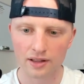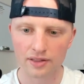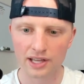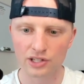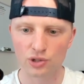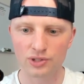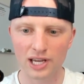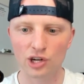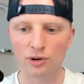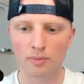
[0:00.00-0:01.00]
than to
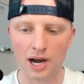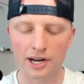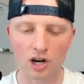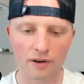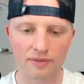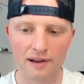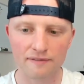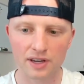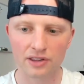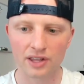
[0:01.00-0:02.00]
take your mind off
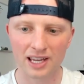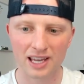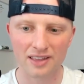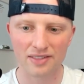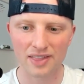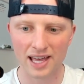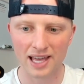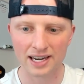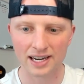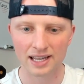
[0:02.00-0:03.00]
that feeling
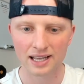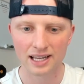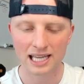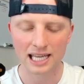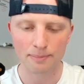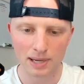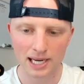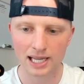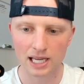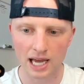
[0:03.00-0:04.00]
than
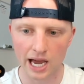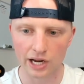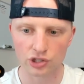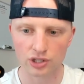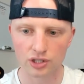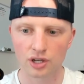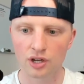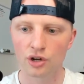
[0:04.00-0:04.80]
immediate action.